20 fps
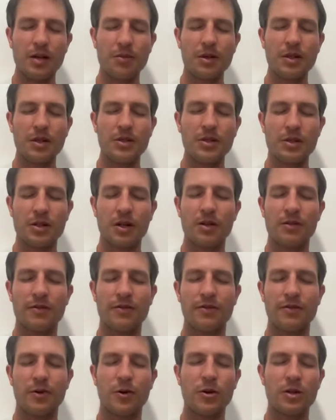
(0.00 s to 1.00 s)
And I'm going to
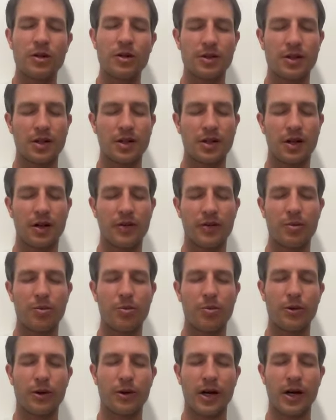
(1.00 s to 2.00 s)
start focusing on the
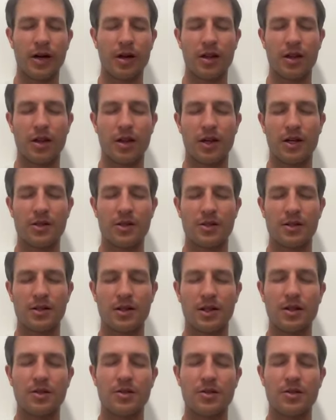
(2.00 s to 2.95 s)
breath as an